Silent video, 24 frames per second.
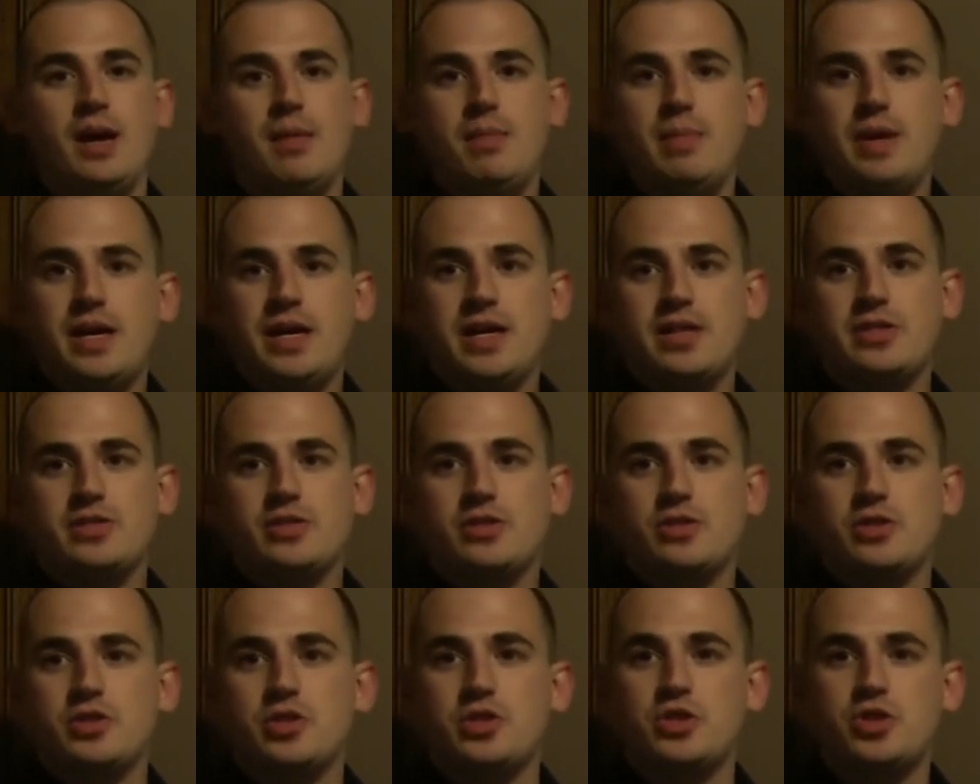because
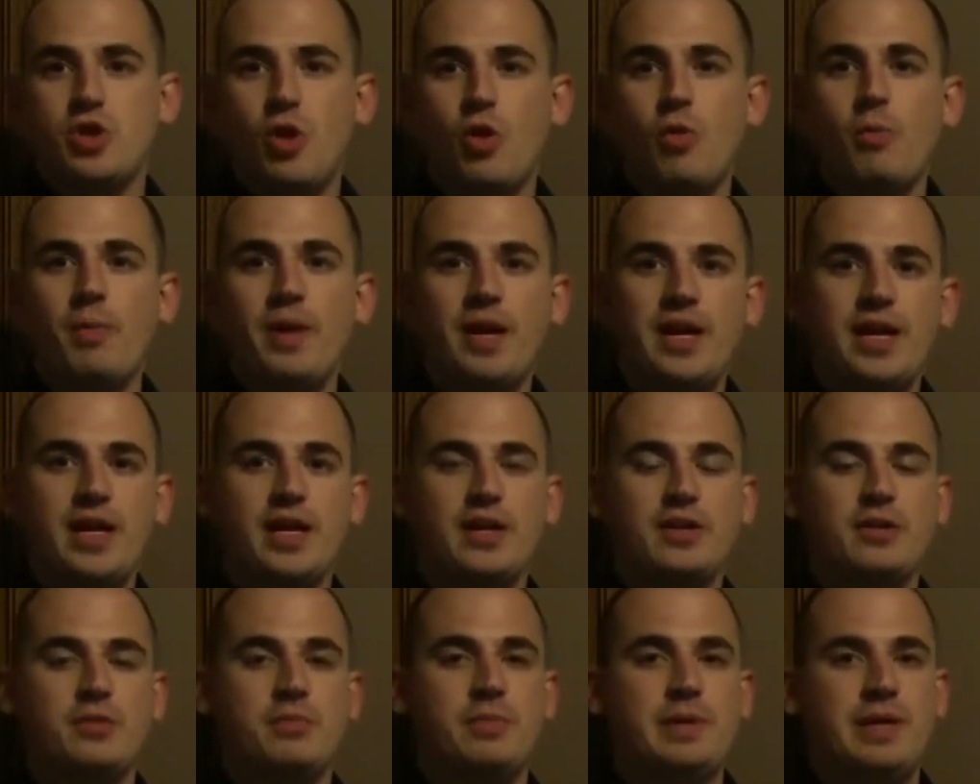there's so many
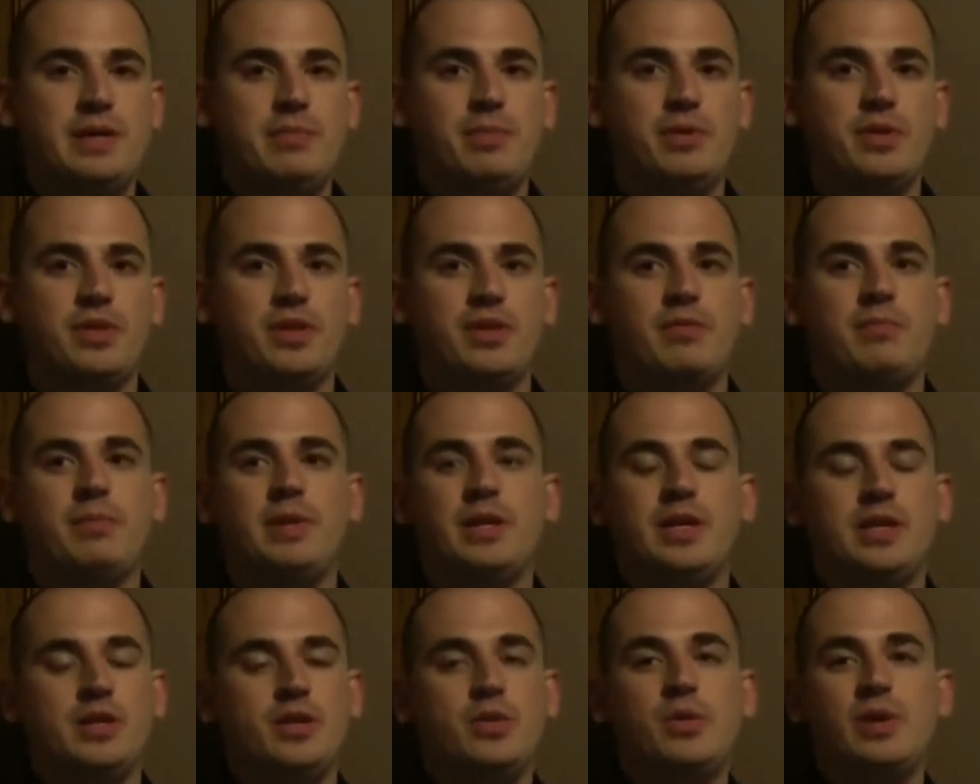other people that have
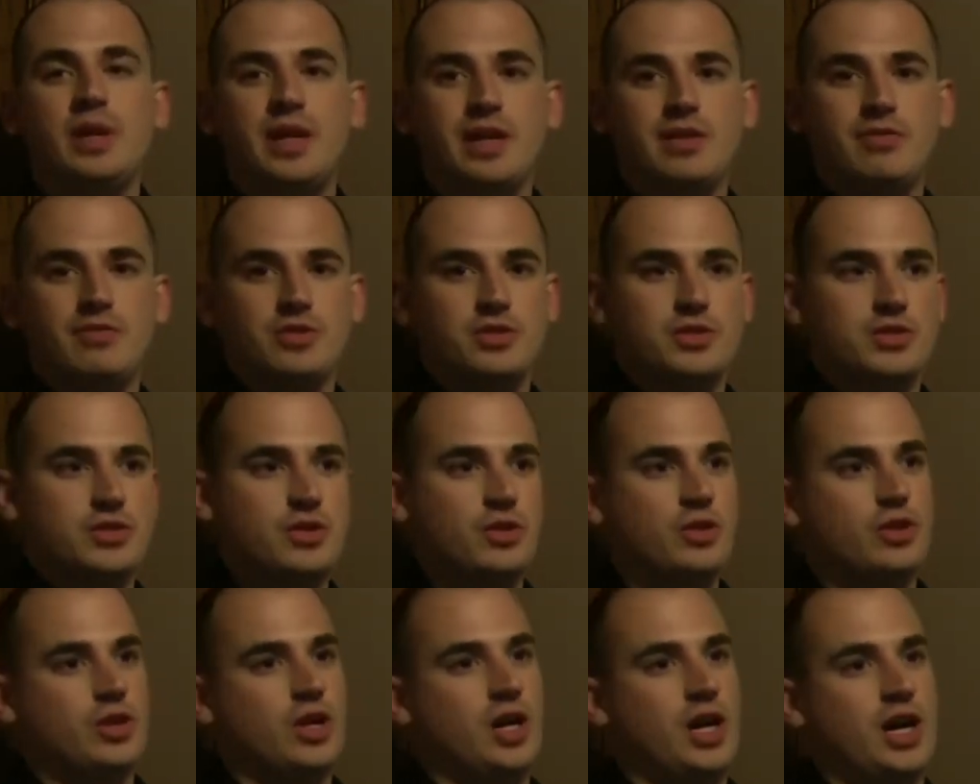been doing it for
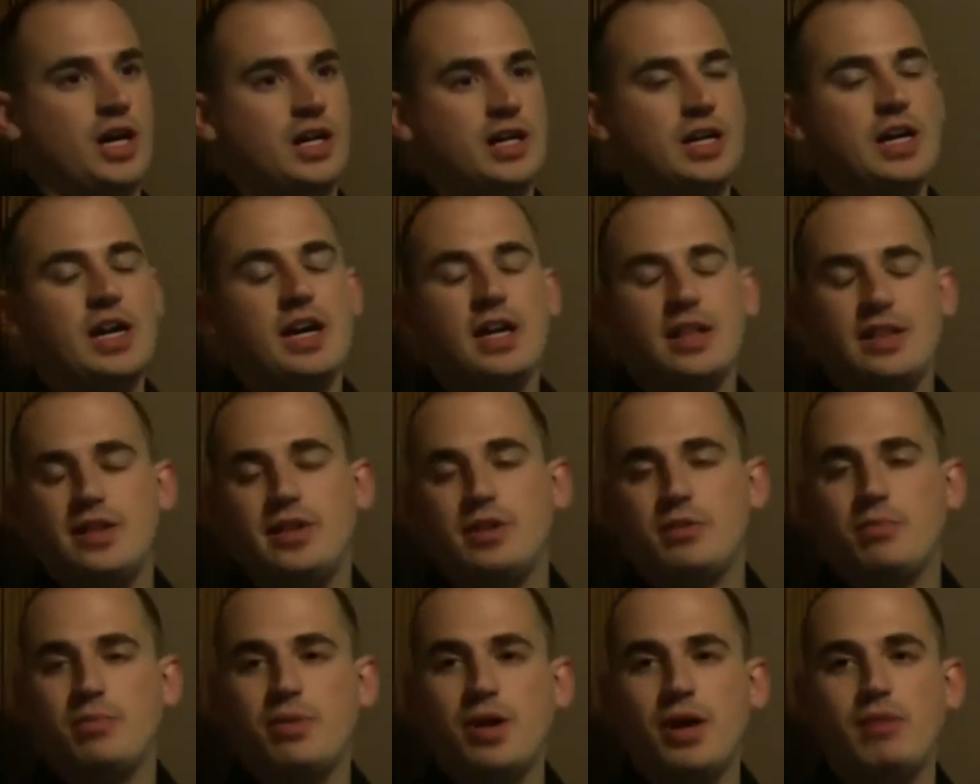so long that
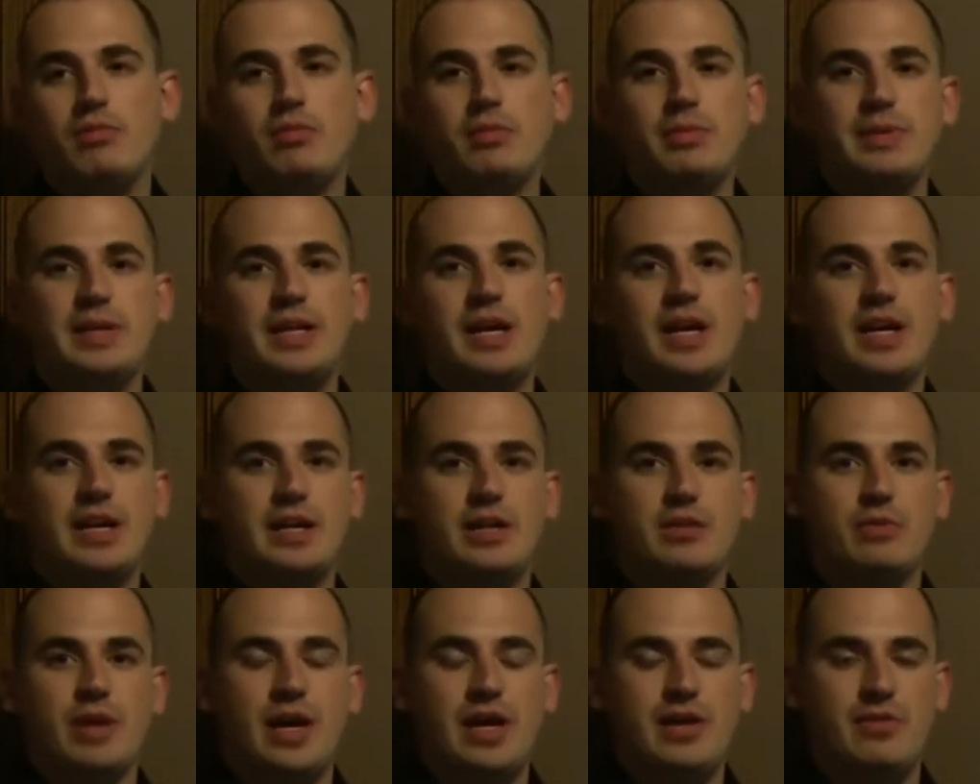you're probably not going
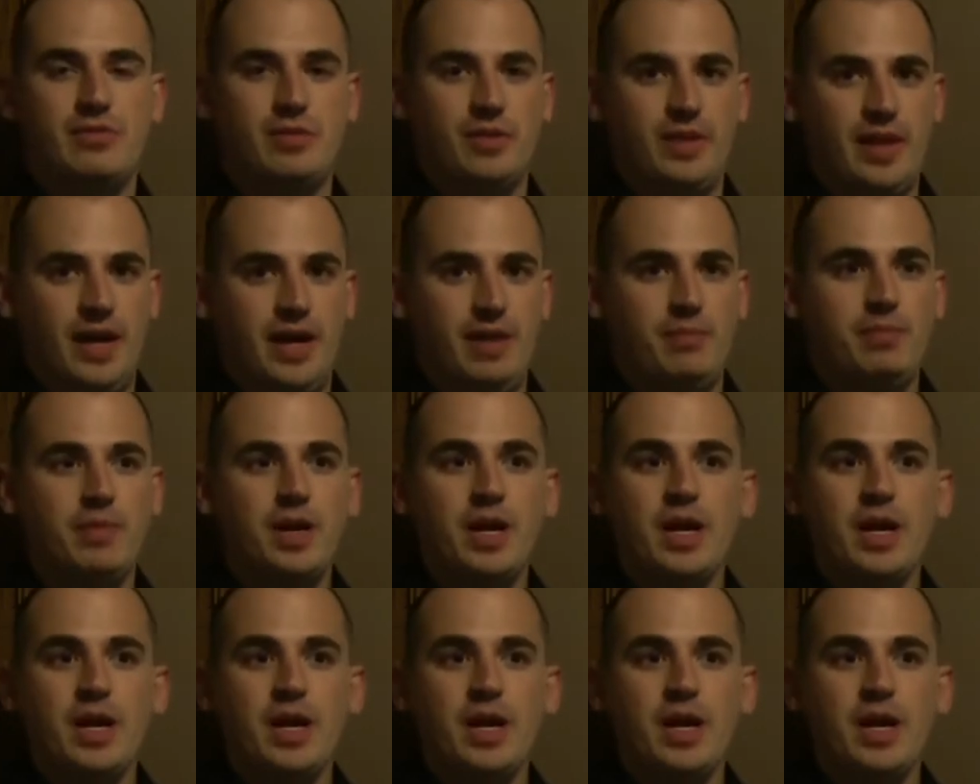to rank for that.